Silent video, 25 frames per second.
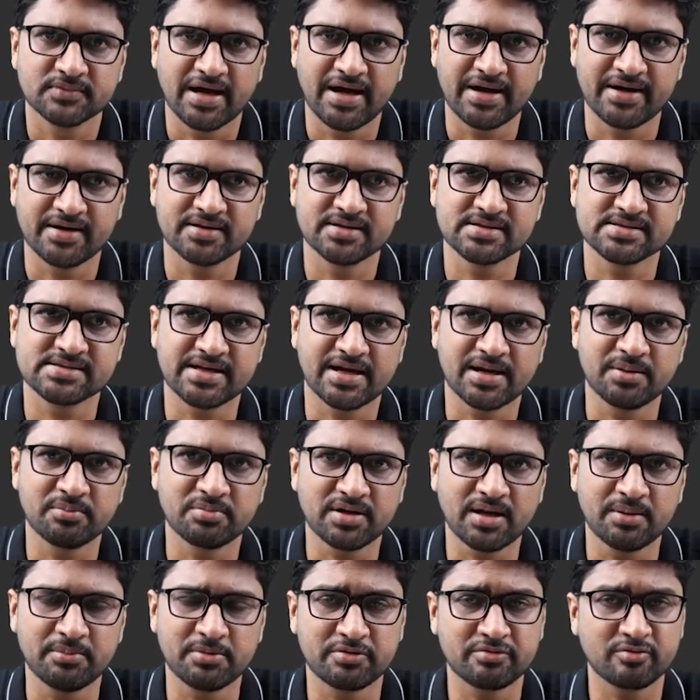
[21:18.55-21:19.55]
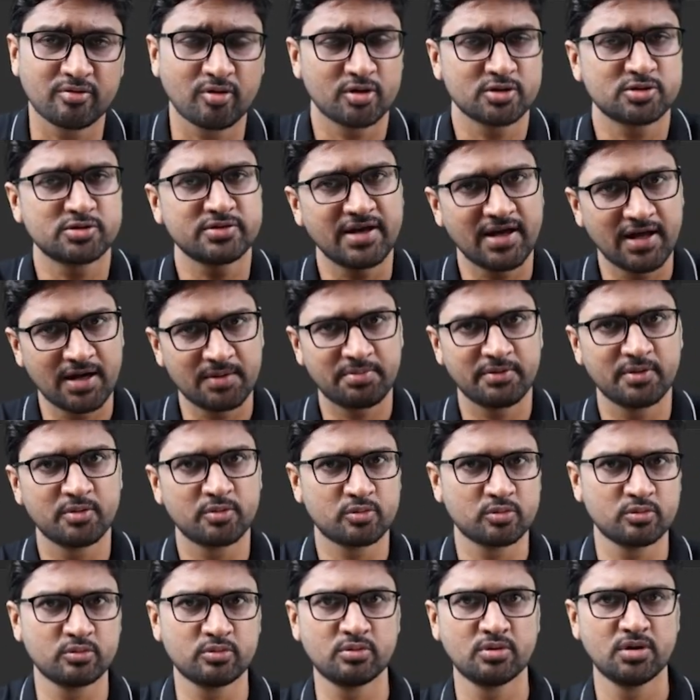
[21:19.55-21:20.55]
and at the same time it will also help you
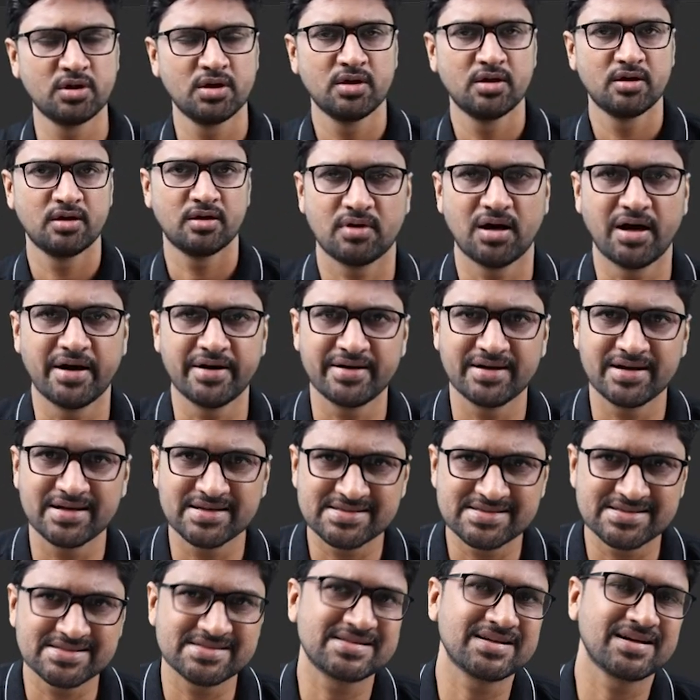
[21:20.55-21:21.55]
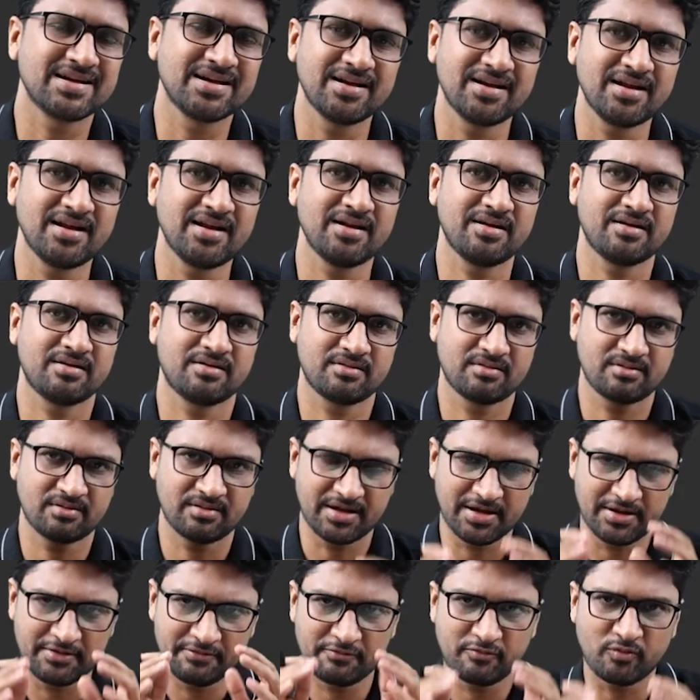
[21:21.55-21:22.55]
to unnecessarily
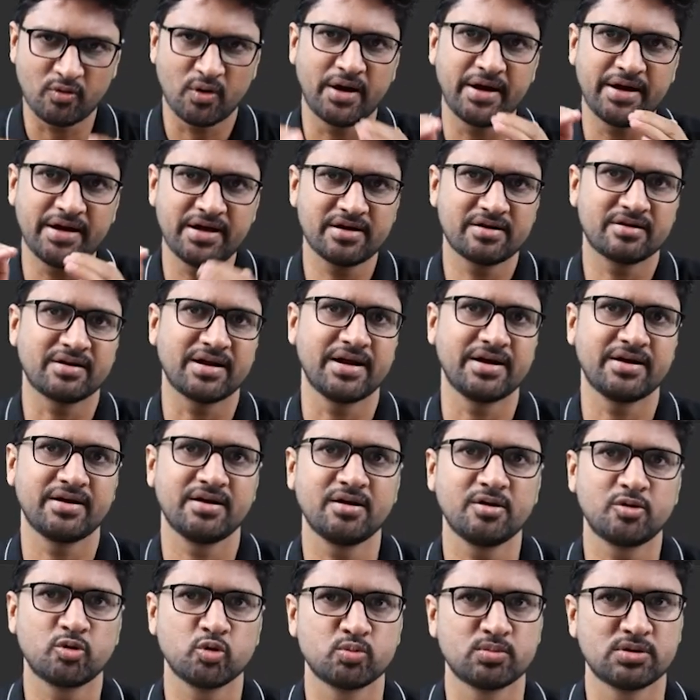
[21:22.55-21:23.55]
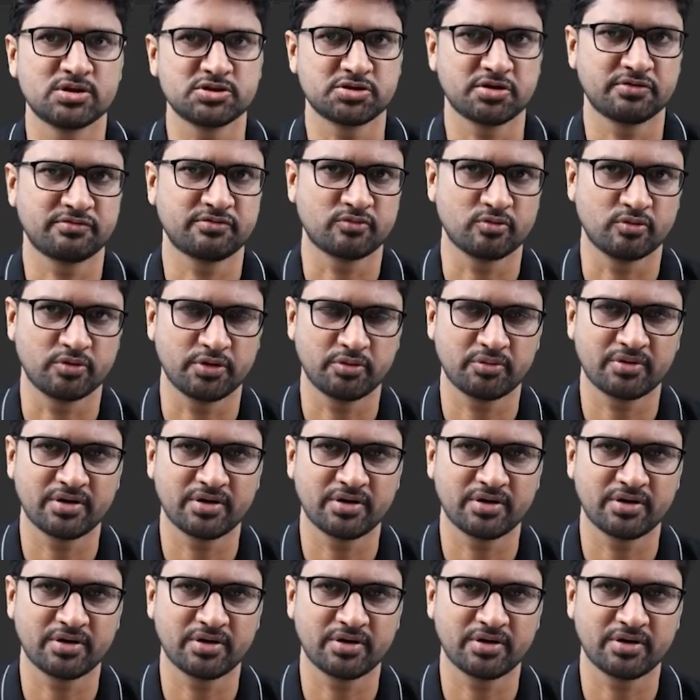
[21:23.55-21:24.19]
avoid writing too much of code.